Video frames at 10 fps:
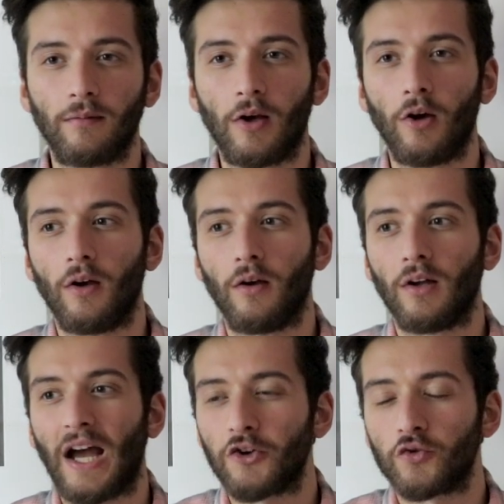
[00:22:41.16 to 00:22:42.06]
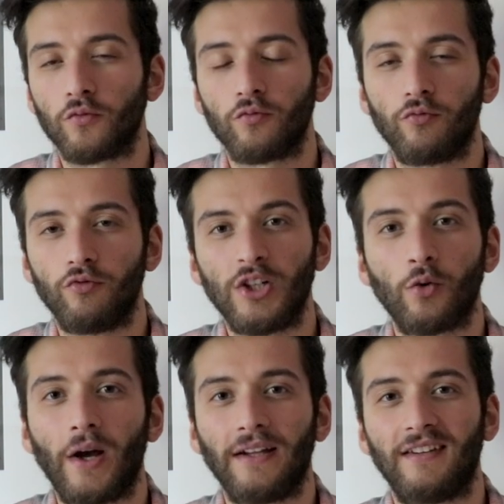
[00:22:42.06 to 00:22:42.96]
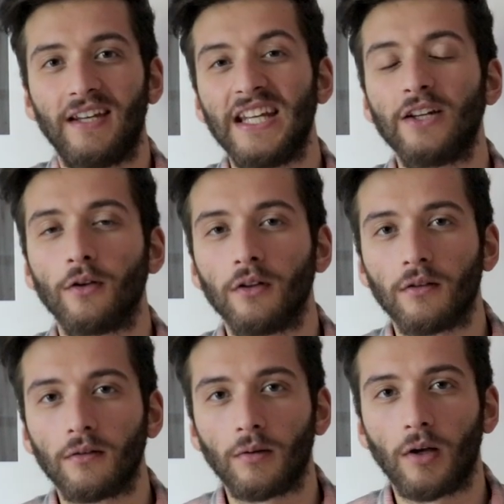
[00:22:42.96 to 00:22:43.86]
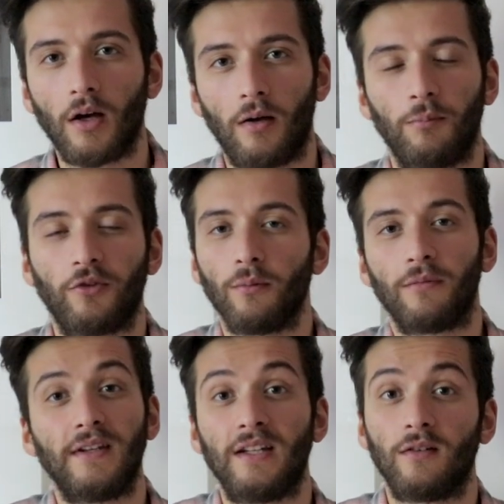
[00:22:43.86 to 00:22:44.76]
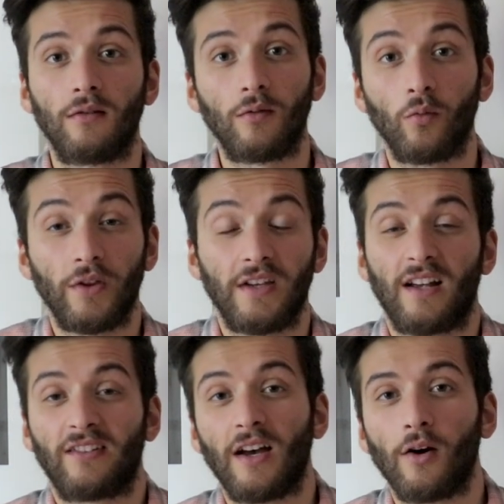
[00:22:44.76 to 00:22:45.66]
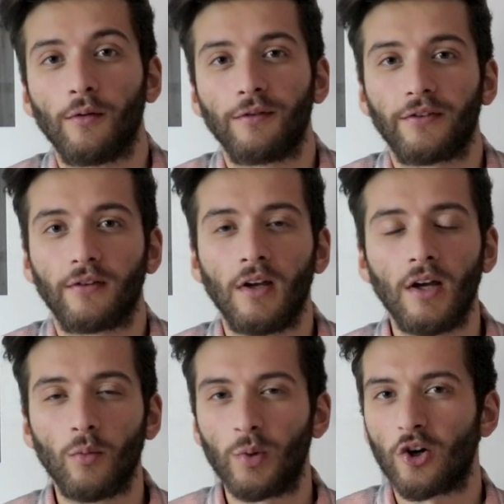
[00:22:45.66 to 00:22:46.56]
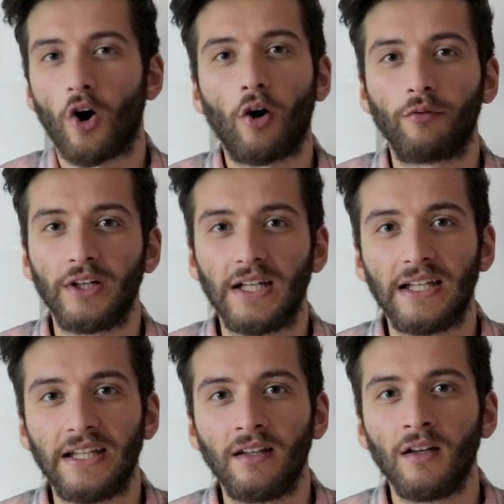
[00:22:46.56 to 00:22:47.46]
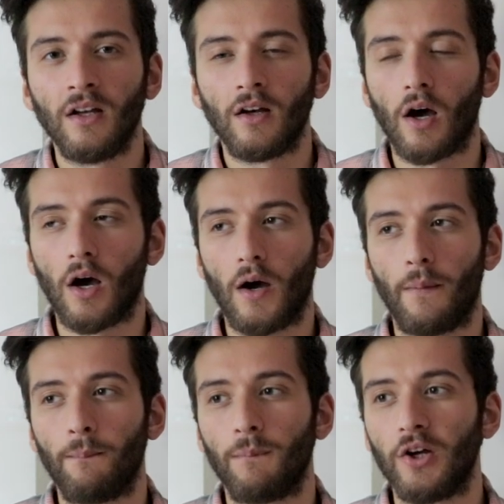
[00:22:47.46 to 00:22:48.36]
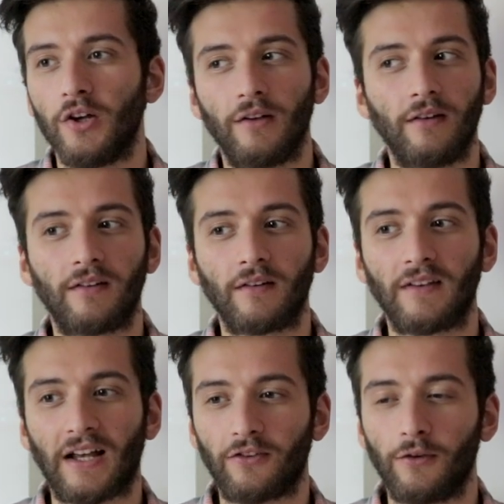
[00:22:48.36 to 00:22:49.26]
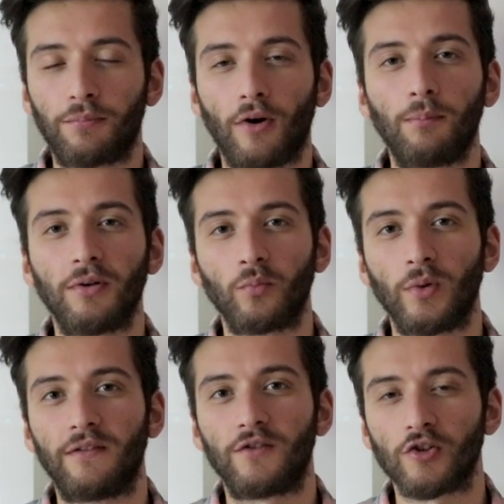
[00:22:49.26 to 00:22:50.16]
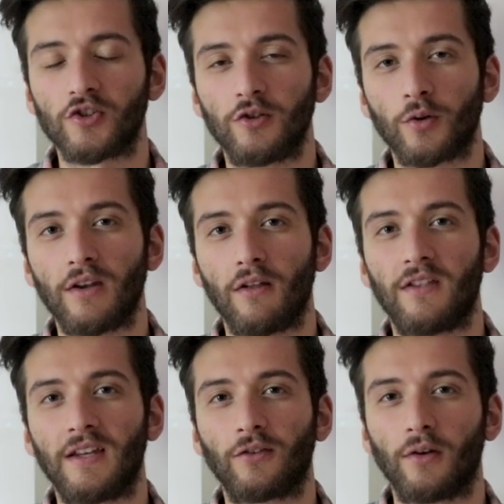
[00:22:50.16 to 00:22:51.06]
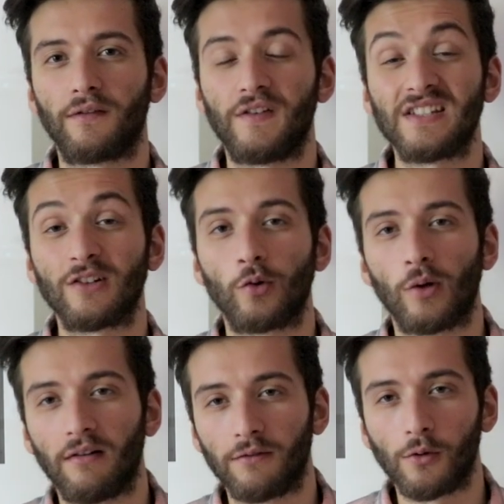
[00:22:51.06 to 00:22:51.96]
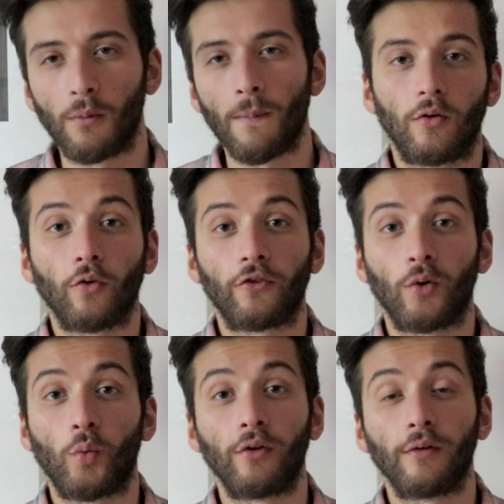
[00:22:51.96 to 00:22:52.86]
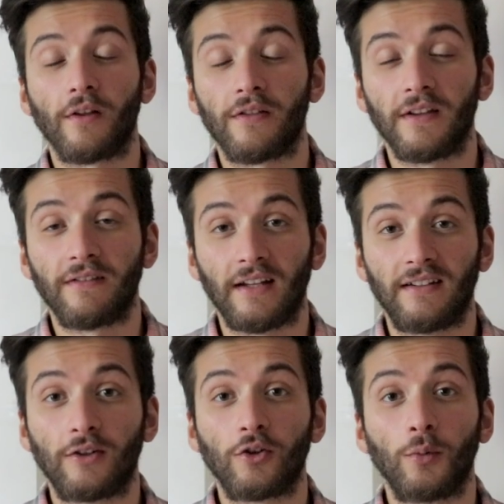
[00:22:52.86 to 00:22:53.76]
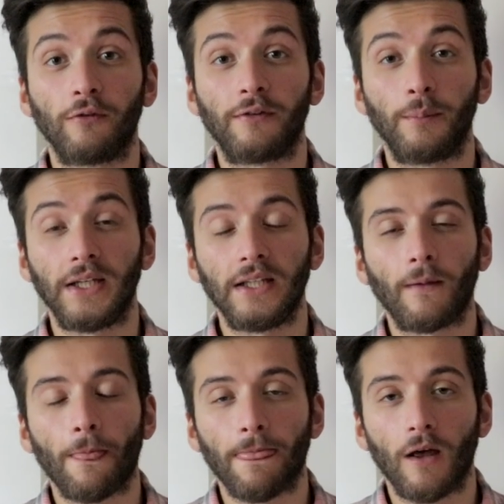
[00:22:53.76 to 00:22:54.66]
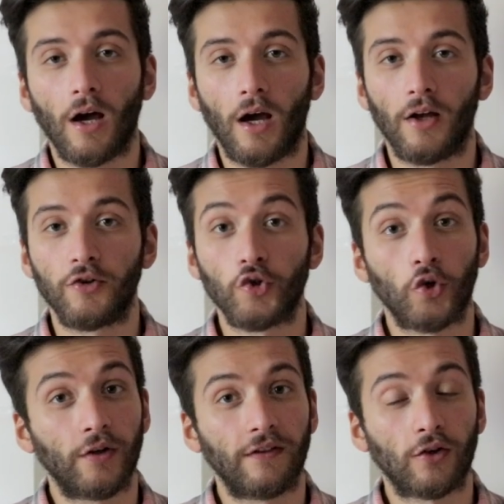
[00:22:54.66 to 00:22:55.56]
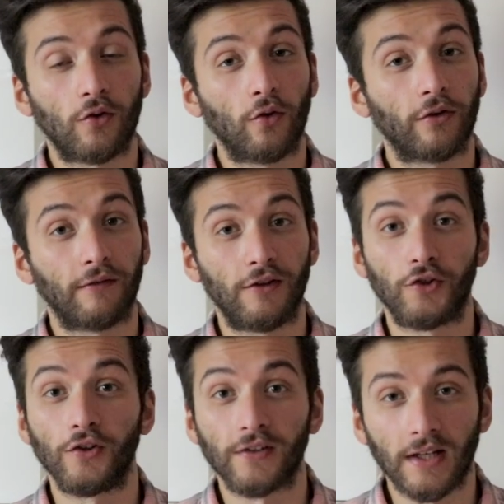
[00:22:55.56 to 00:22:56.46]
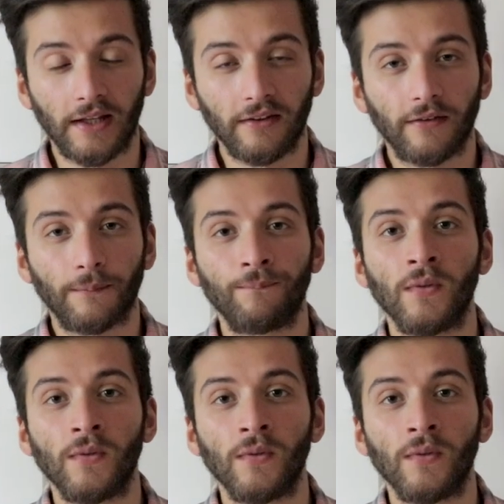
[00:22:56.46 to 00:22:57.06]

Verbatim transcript: a actual real way to heal um, something within ourselves? We can't really. Um, and that's the problem with just looking at things on a physical level also, one other thing that did come up for me uh, during the course of the juice cleanse